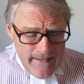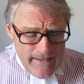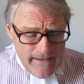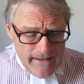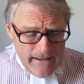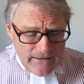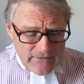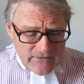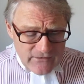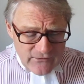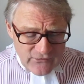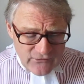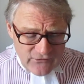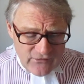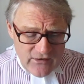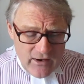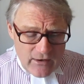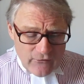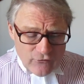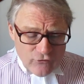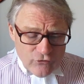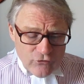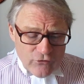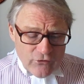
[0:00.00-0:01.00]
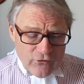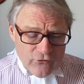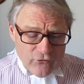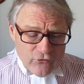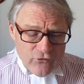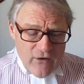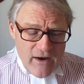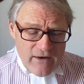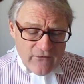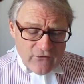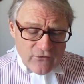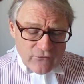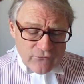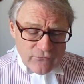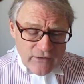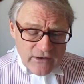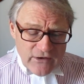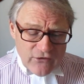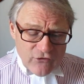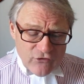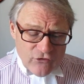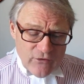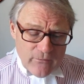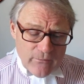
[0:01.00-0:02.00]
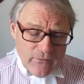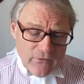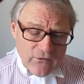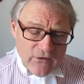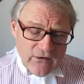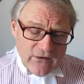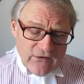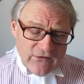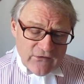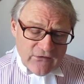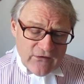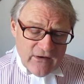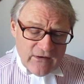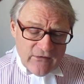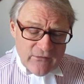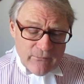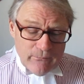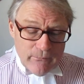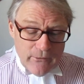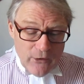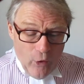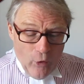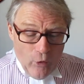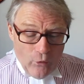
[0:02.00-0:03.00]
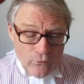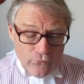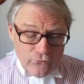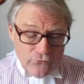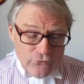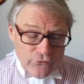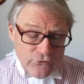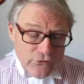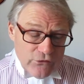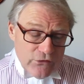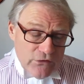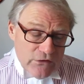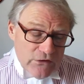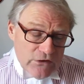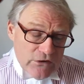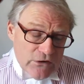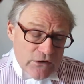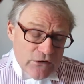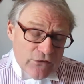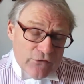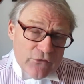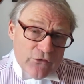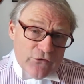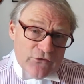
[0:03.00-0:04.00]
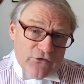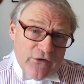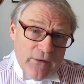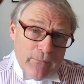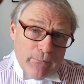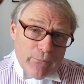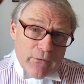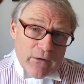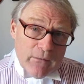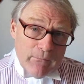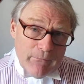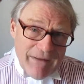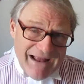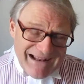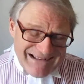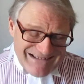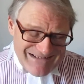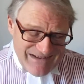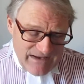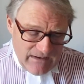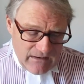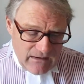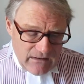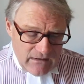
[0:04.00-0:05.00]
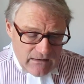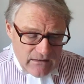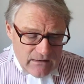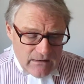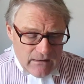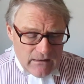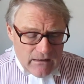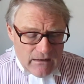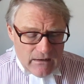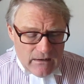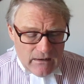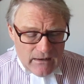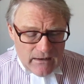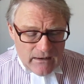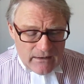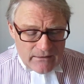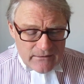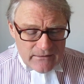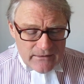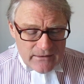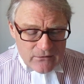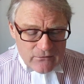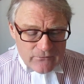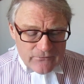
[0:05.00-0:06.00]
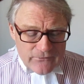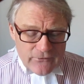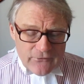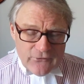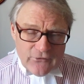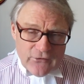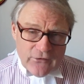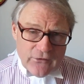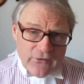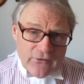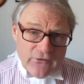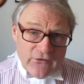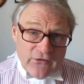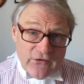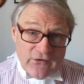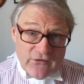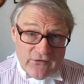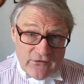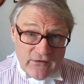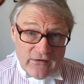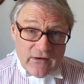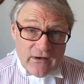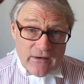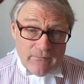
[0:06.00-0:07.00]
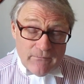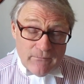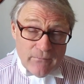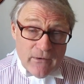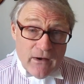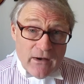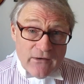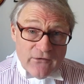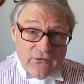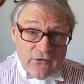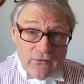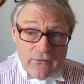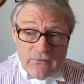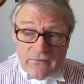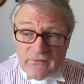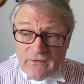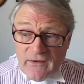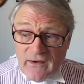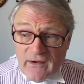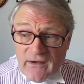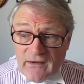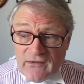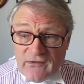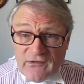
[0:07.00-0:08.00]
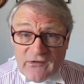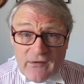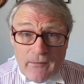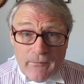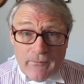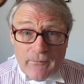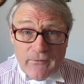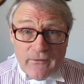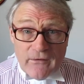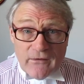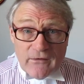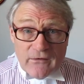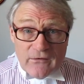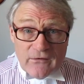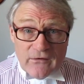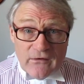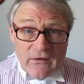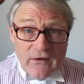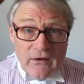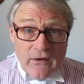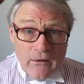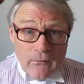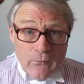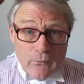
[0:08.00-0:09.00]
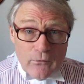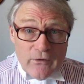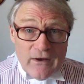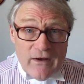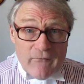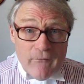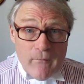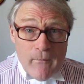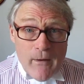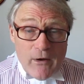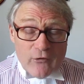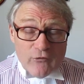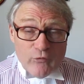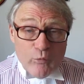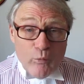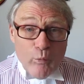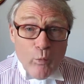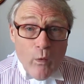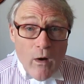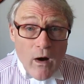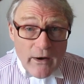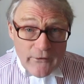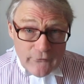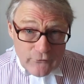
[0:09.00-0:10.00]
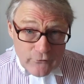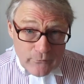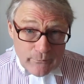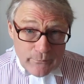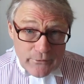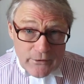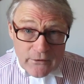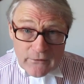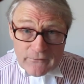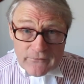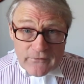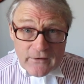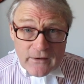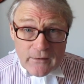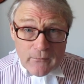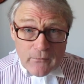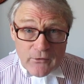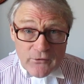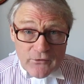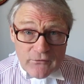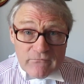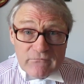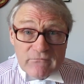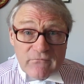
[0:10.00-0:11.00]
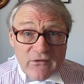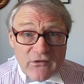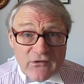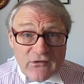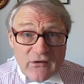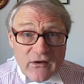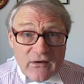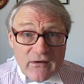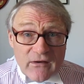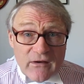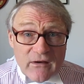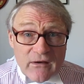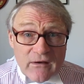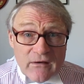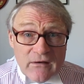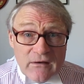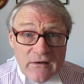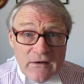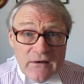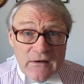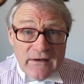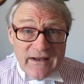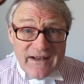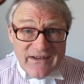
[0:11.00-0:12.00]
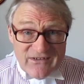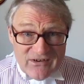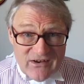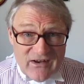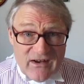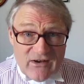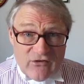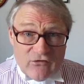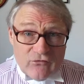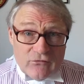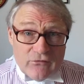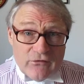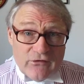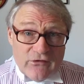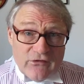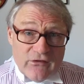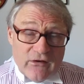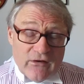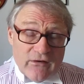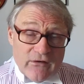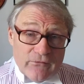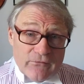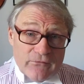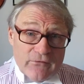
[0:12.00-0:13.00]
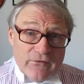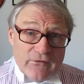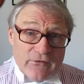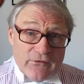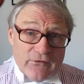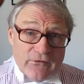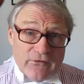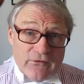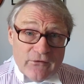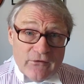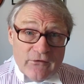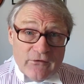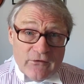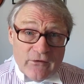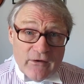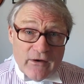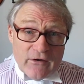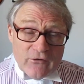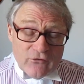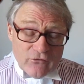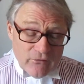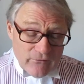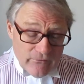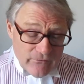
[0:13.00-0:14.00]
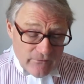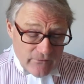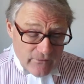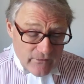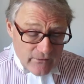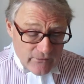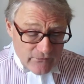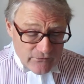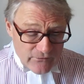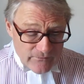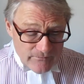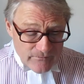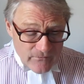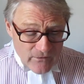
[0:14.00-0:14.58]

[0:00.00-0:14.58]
and as such should attract a readership that extends beyond the diplomatic and legal fraternities. And I do think it's something that would have a much wider appeal for anyone studying international studies, for instance, international affairs.